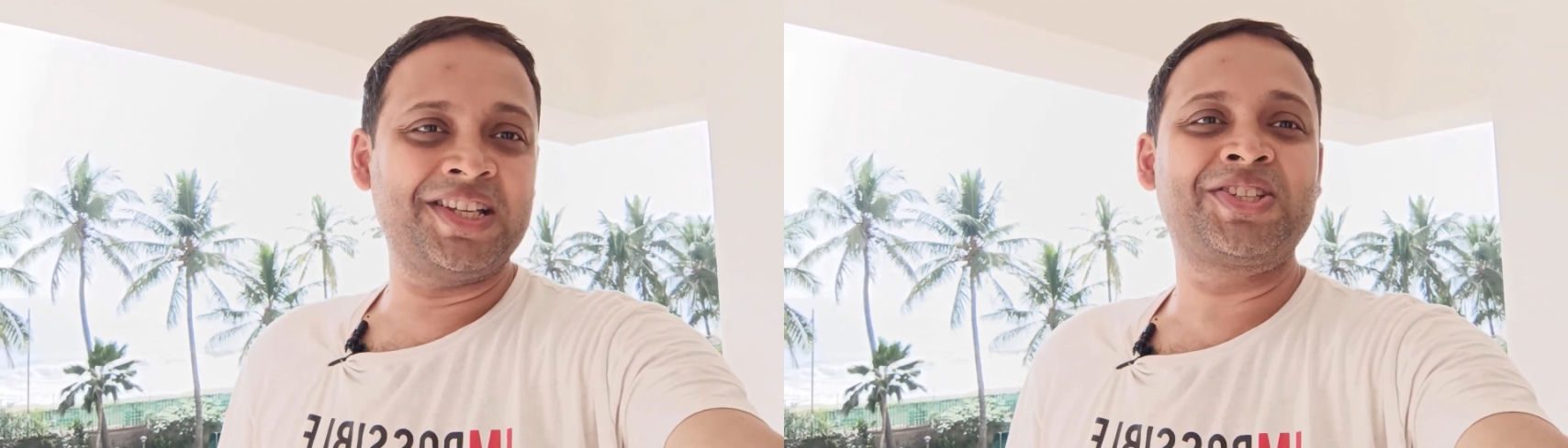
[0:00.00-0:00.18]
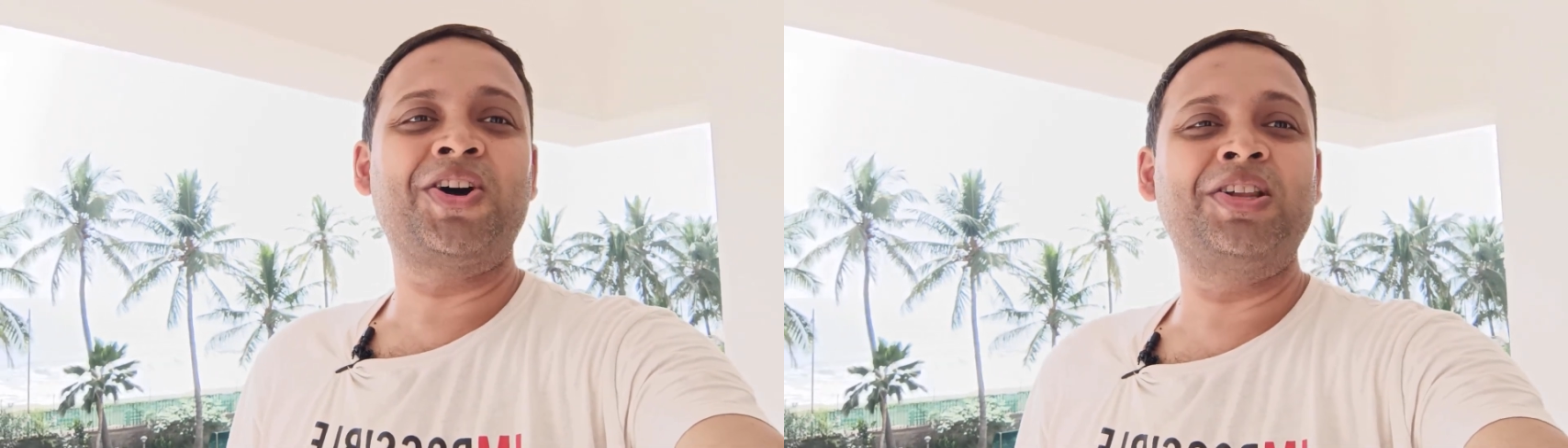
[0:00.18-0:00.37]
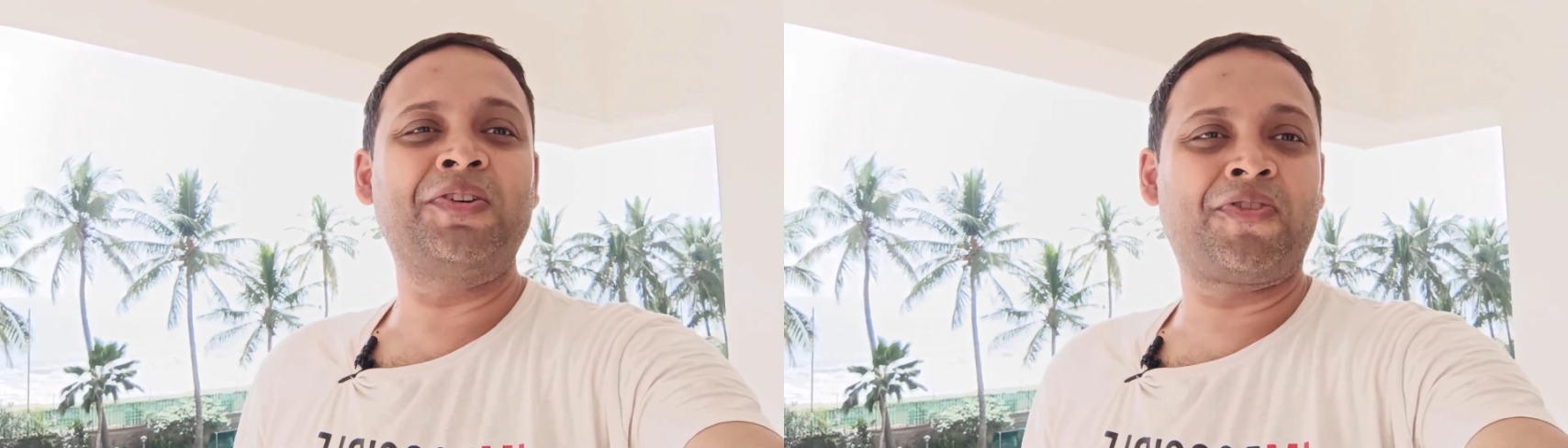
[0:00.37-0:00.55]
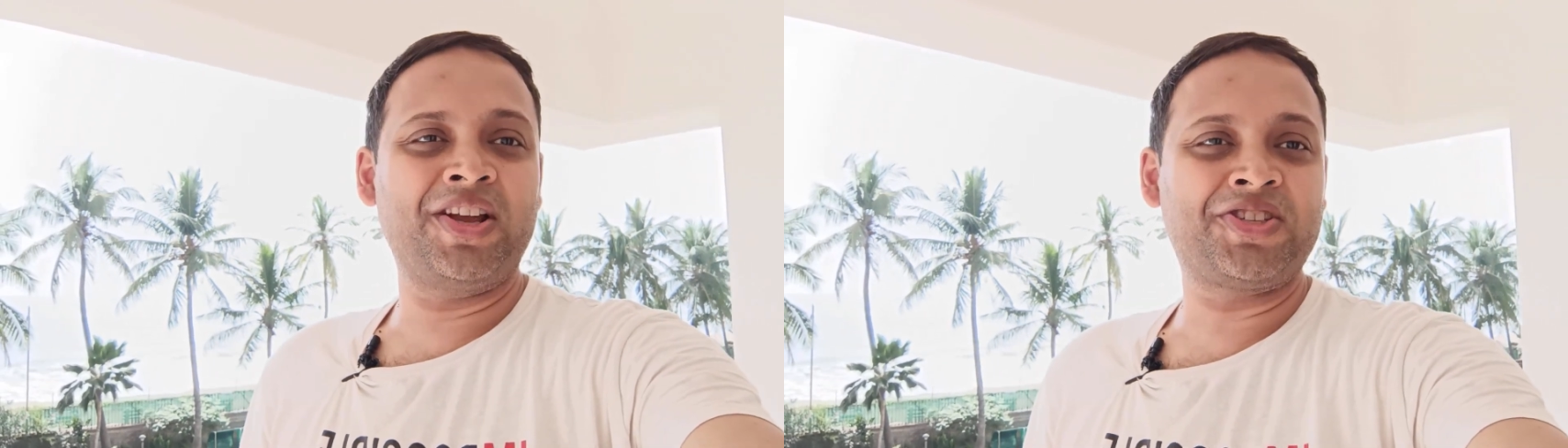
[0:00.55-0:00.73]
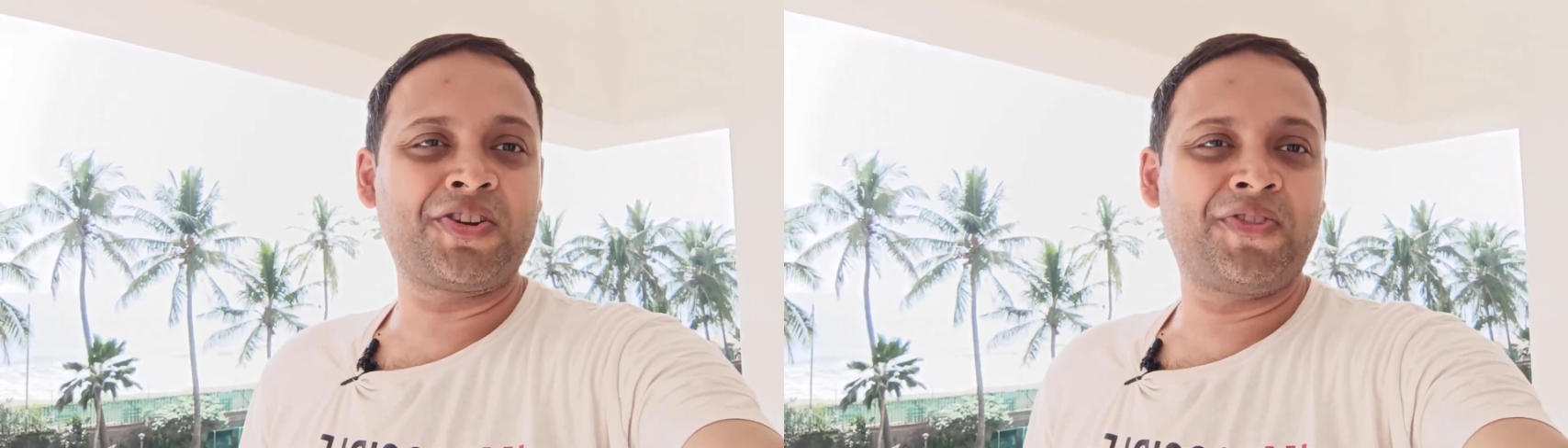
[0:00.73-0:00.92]
It's called the
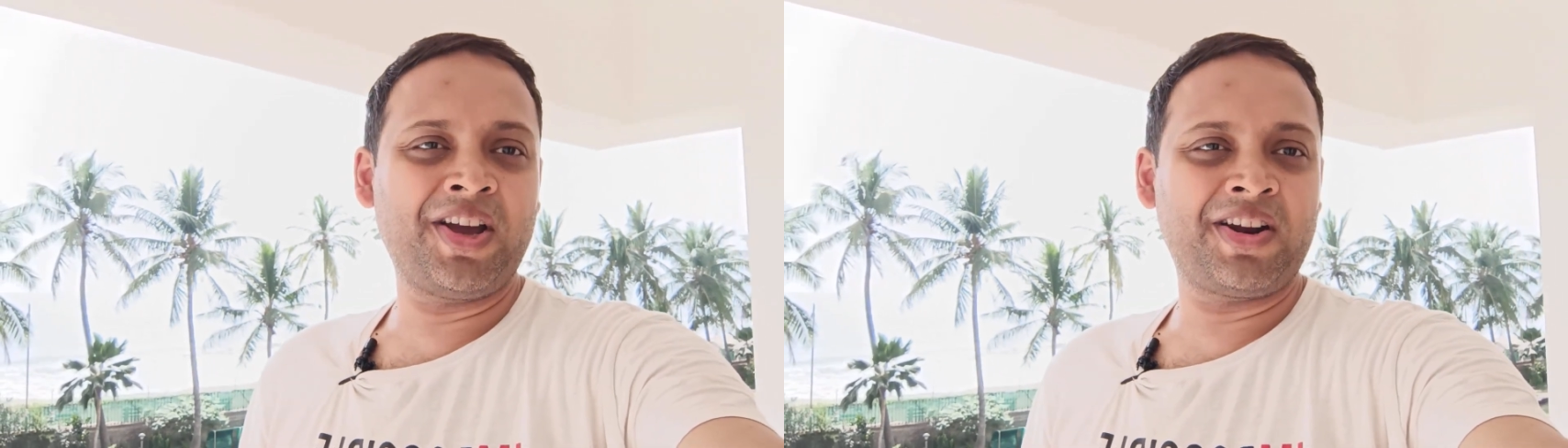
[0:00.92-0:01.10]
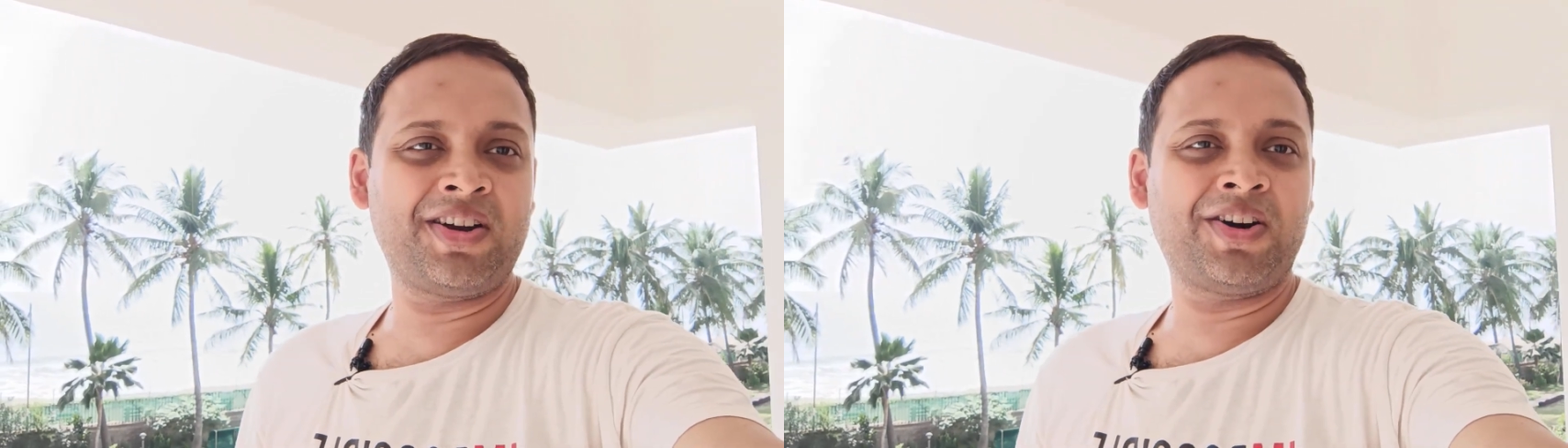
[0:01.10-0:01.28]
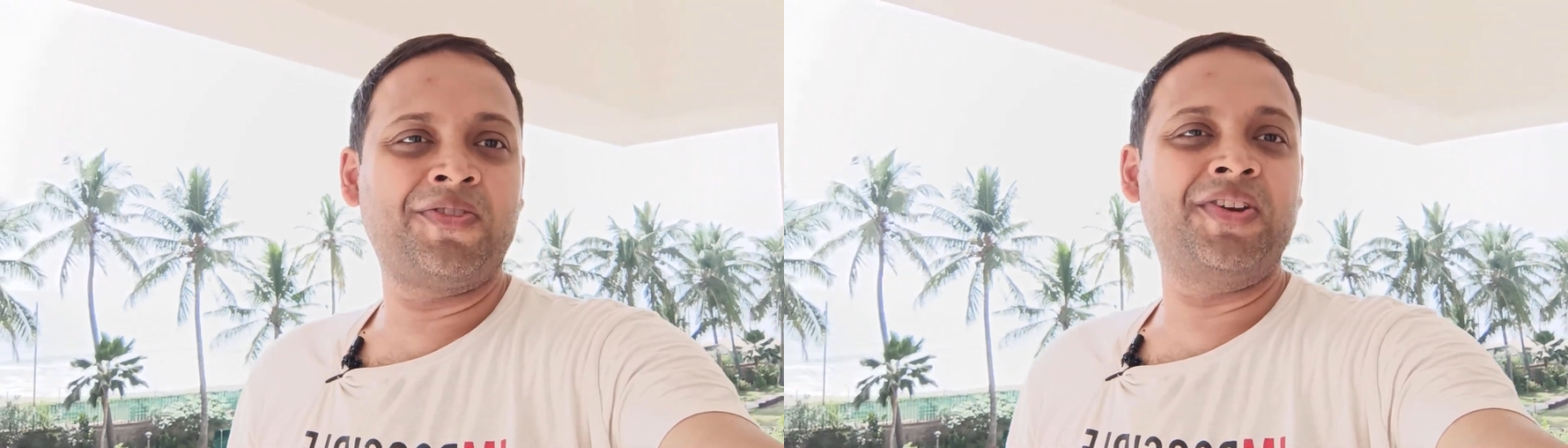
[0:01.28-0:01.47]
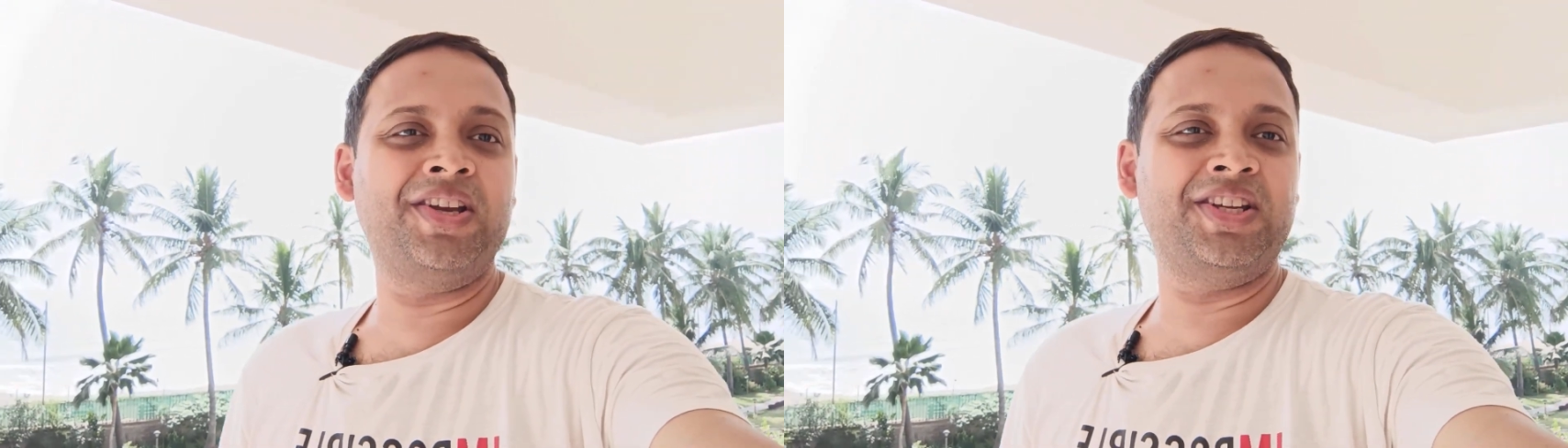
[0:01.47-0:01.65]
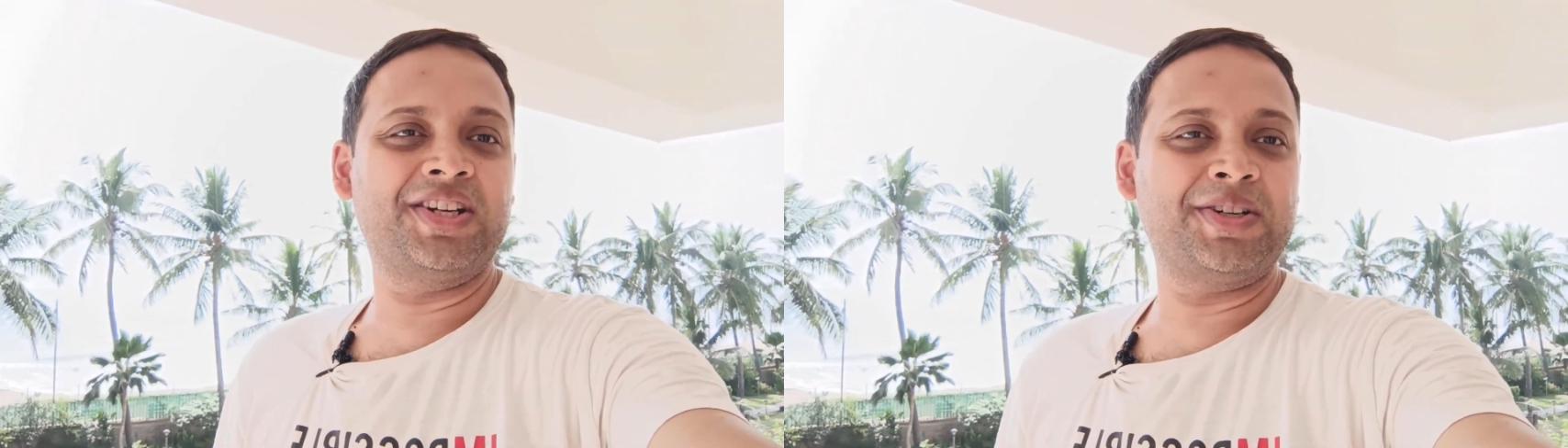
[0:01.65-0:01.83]
French Riviera of
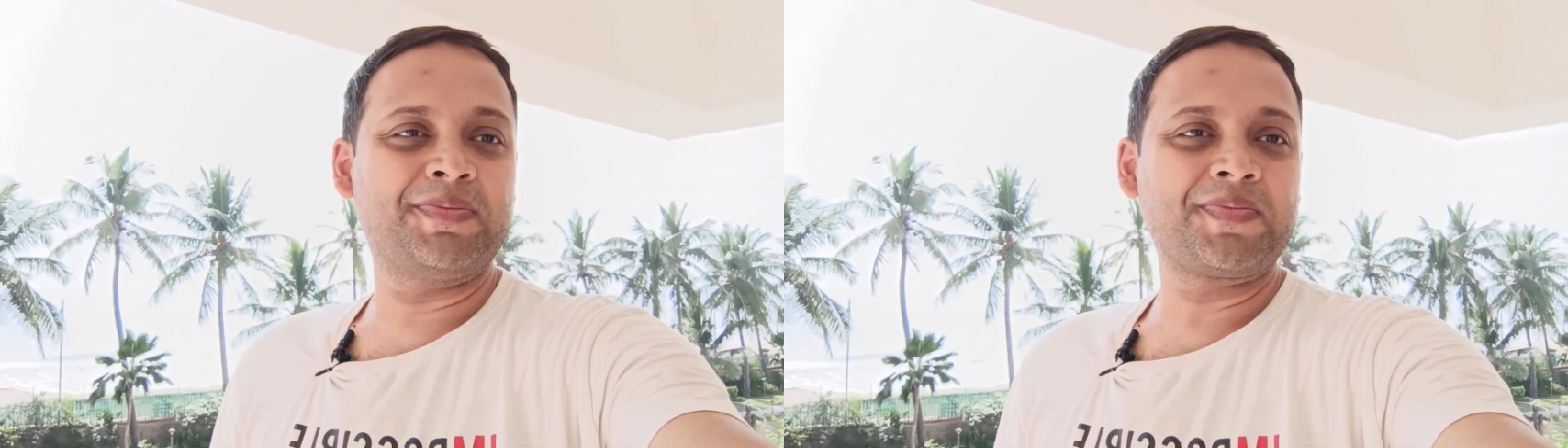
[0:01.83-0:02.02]
India.